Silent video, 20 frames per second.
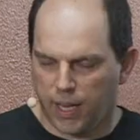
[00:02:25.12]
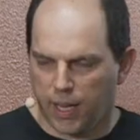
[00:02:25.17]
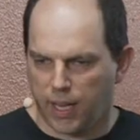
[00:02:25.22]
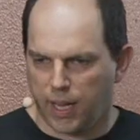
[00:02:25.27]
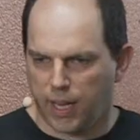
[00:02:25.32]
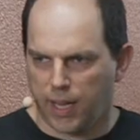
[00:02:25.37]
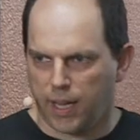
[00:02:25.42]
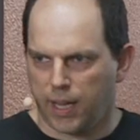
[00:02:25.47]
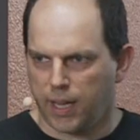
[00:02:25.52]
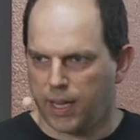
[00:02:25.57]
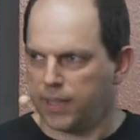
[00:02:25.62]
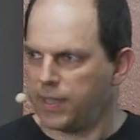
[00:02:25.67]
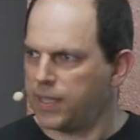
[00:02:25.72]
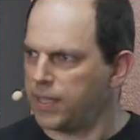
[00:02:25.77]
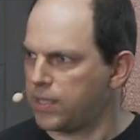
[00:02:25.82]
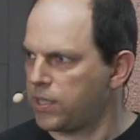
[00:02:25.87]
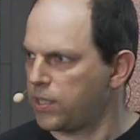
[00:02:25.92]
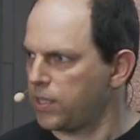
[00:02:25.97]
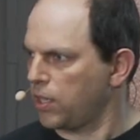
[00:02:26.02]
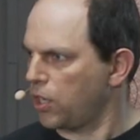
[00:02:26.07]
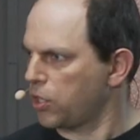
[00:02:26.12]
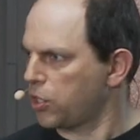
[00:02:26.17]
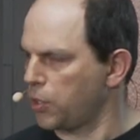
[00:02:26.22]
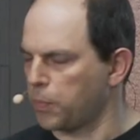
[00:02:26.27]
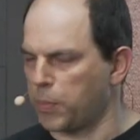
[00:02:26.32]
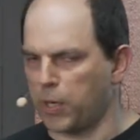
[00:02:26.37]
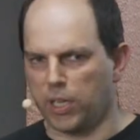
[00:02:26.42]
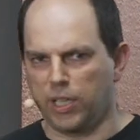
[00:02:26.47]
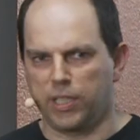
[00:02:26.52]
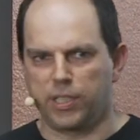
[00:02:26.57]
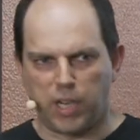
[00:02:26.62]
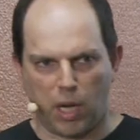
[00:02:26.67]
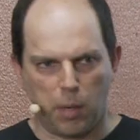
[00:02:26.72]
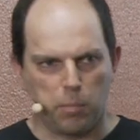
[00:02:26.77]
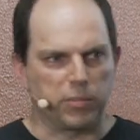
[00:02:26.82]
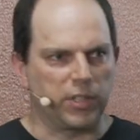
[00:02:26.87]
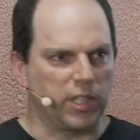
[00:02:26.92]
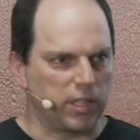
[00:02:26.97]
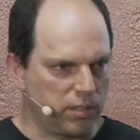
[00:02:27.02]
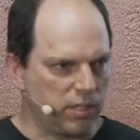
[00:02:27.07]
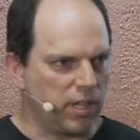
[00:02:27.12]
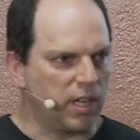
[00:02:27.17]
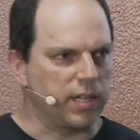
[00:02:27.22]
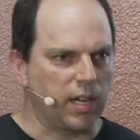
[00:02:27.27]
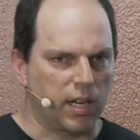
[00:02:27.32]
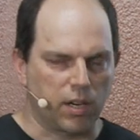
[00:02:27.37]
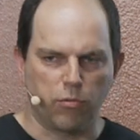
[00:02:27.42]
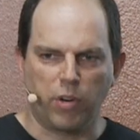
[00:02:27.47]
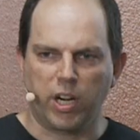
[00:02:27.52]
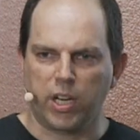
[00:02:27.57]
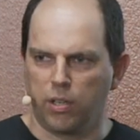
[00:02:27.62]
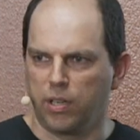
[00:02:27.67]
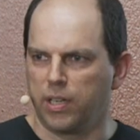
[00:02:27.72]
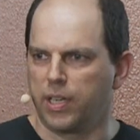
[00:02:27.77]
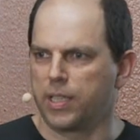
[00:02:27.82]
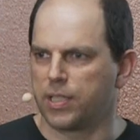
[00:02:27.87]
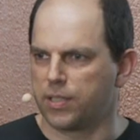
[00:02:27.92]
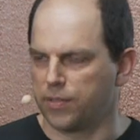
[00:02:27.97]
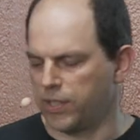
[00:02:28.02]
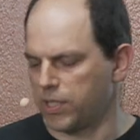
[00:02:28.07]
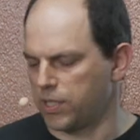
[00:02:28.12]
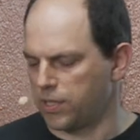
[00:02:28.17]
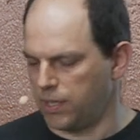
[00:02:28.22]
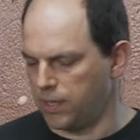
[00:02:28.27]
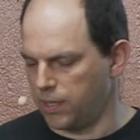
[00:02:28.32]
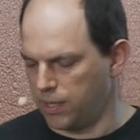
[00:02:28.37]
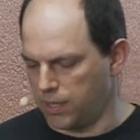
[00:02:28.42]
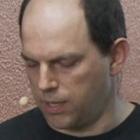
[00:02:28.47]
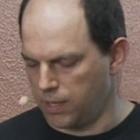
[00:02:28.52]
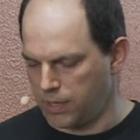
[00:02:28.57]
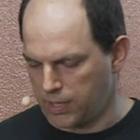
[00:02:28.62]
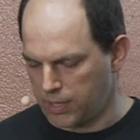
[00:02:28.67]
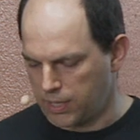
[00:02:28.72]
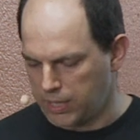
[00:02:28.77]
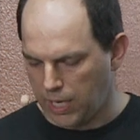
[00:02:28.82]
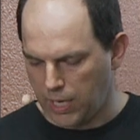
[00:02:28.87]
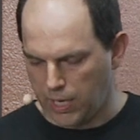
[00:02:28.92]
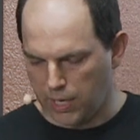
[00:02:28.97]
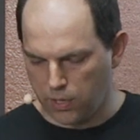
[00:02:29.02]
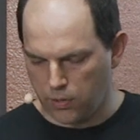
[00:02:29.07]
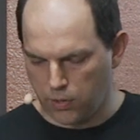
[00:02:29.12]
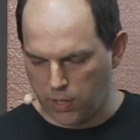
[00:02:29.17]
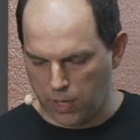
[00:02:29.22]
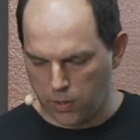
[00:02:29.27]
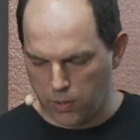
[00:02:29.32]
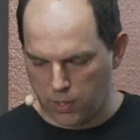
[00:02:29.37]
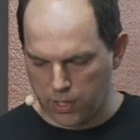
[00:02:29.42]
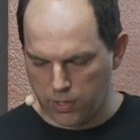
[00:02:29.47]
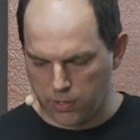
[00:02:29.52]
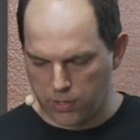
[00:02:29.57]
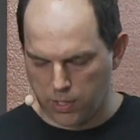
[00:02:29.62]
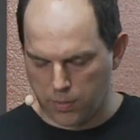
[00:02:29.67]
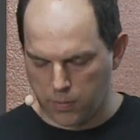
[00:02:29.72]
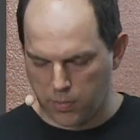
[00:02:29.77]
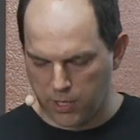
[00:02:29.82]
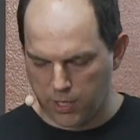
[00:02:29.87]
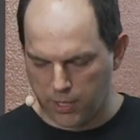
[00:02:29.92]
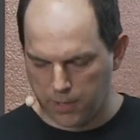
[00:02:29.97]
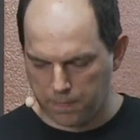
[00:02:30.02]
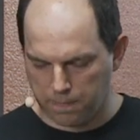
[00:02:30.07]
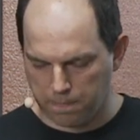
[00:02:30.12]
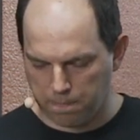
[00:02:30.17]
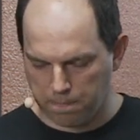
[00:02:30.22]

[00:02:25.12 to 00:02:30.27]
Uh, and these are typically dumped at, at like regular intervals, uh, daily or hourly or something.